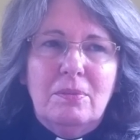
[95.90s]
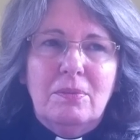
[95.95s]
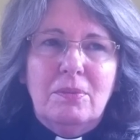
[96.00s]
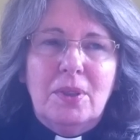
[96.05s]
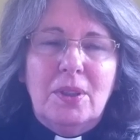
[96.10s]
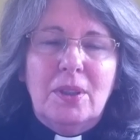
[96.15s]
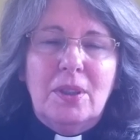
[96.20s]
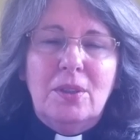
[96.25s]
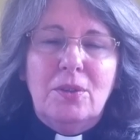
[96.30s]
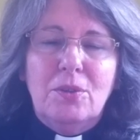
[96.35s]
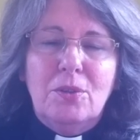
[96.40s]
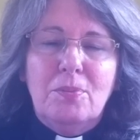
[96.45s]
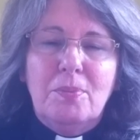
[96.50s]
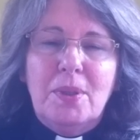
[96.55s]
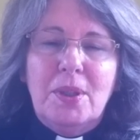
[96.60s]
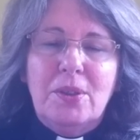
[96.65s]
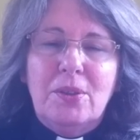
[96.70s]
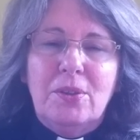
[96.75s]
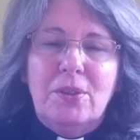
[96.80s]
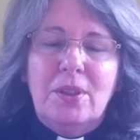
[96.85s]
when I look
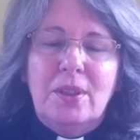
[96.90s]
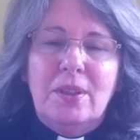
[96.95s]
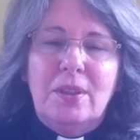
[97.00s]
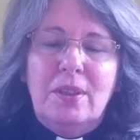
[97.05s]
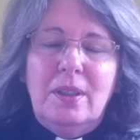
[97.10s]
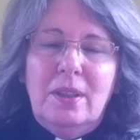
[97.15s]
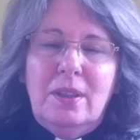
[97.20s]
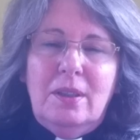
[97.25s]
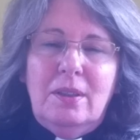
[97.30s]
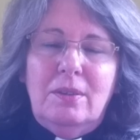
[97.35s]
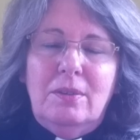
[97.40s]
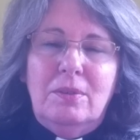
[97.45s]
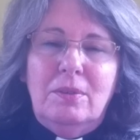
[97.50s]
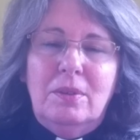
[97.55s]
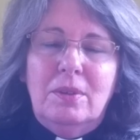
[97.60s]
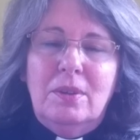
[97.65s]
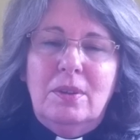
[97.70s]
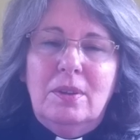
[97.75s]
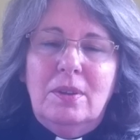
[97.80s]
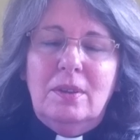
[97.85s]
back on it now,
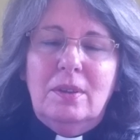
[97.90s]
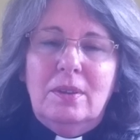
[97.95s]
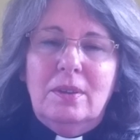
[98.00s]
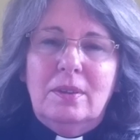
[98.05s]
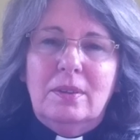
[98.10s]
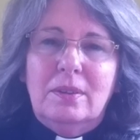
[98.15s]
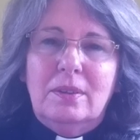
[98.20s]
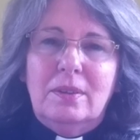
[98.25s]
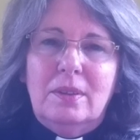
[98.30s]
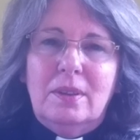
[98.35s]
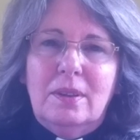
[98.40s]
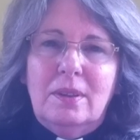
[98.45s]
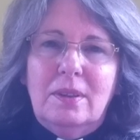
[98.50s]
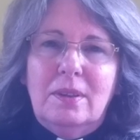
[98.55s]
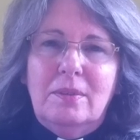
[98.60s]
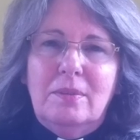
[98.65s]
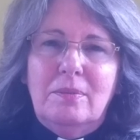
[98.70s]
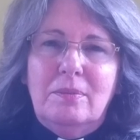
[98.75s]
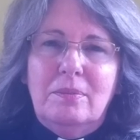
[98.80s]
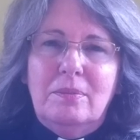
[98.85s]

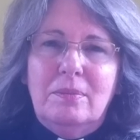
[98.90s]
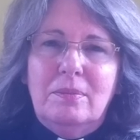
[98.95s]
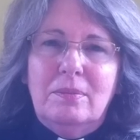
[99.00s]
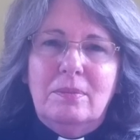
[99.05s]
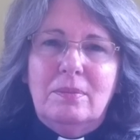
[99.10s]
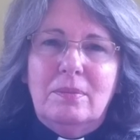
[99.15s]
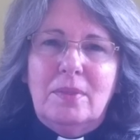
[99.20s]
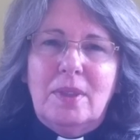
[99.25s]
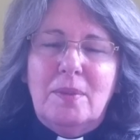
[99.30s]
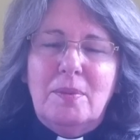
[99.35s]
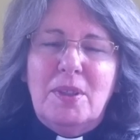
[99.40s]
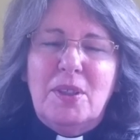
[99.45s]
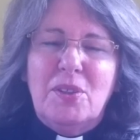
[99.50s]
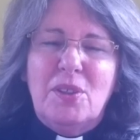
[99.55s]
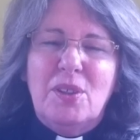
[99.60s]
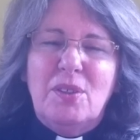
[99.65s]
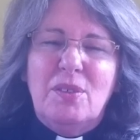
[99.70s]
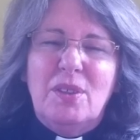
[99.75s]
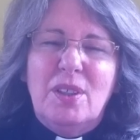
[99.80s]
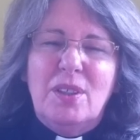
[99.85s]
I'm
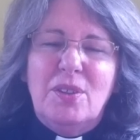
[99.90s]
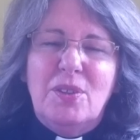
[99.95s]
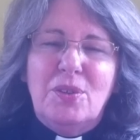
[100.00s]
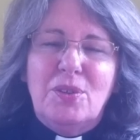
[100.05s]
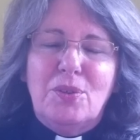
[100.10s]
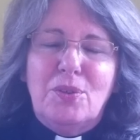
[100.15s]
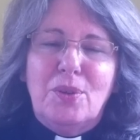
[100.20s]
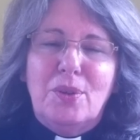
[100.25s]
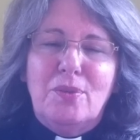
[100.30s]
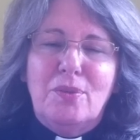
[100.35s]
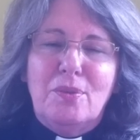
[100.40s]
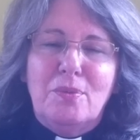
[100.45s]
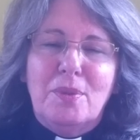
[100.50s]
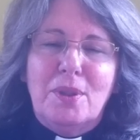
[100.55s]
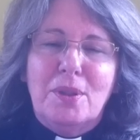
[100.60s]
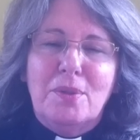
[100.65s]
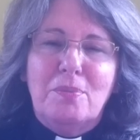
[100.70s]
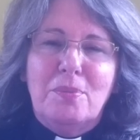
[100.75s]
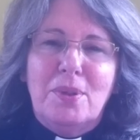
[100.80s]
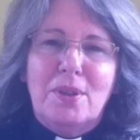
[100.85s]
actually really sorry for
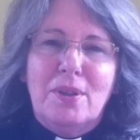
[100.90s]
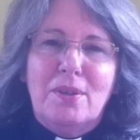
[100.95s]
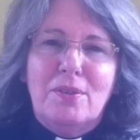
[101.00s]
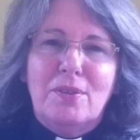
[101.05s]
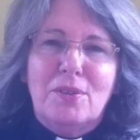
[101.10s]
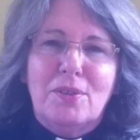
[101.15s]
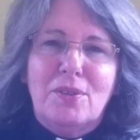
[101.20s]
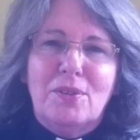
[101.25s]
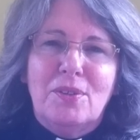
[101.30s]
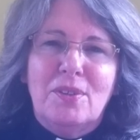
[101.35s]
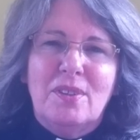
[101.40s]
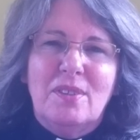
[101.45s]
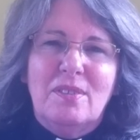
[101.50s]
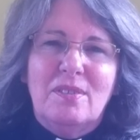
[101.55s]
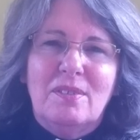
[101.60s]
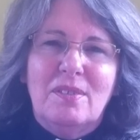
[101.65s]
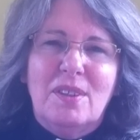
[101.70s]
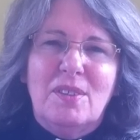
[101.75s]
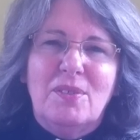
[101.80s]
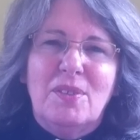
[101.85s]
my parents, because
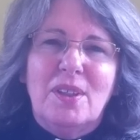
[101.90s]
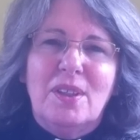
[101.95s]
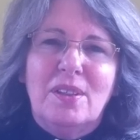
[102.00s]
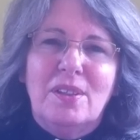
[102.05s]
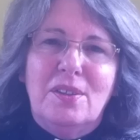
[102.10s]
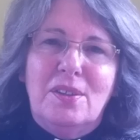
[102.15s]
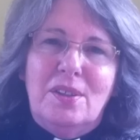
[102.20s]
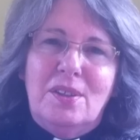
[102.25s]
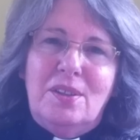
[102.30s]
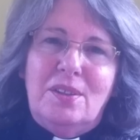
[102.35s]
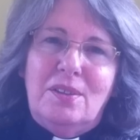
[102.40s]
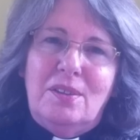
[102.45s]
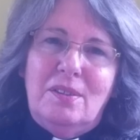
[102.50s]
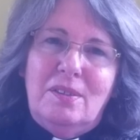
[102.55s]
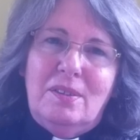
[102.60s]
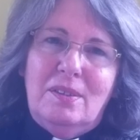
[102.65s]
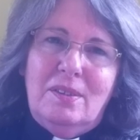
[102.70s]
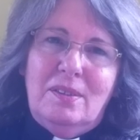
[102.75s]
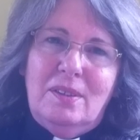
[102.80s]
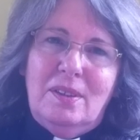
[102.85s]
they really did
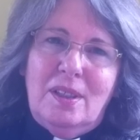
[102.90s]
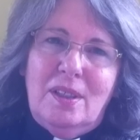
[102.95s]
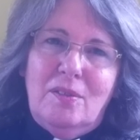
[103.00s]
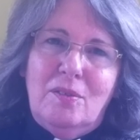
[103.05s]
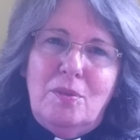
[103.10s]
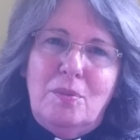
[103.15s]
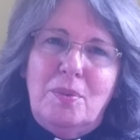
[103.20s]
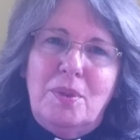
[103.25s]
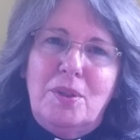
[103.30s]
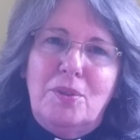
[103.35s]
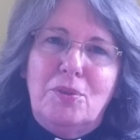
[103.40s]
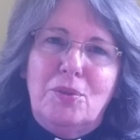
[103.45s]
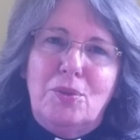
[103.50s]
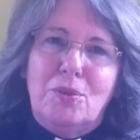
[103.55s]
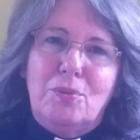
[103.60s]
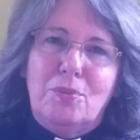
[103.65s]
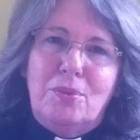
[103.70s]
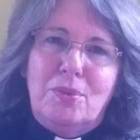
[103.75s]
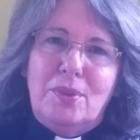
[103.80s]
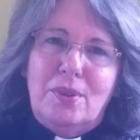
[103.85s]
have a big
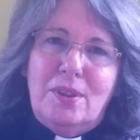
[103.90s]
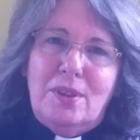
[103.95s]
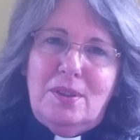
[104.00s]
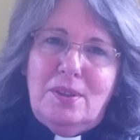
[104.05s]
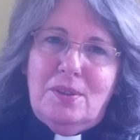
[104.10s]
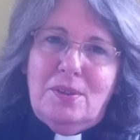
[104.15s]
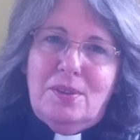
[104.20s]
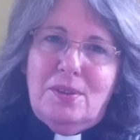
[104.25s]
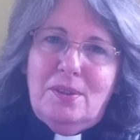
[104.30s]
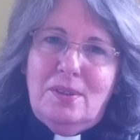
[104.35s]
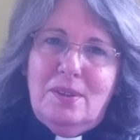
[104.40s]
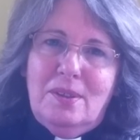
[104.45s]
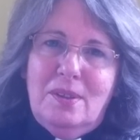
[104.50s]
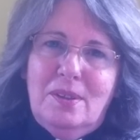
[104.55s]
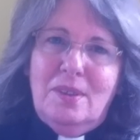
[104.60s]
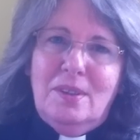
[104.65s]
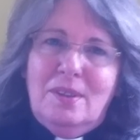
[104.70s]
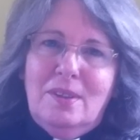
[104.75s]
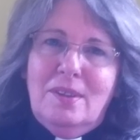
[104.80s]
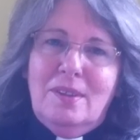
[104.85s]
job with it.
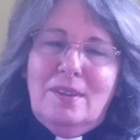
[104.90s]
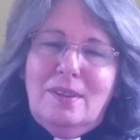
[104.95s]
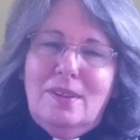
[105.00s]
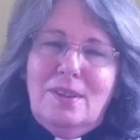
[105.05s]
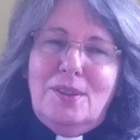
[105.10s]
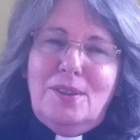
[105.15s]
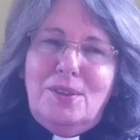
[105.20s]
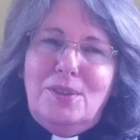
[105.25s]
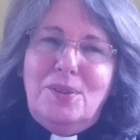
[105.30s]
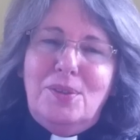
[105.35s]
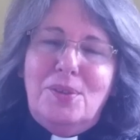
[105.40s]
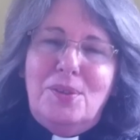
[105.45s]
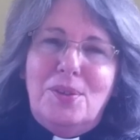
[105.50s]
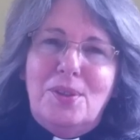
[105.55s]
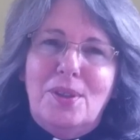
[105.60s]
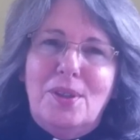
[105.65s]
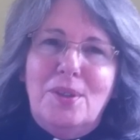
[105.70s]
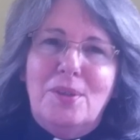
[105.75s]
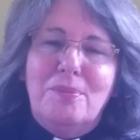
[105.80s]
And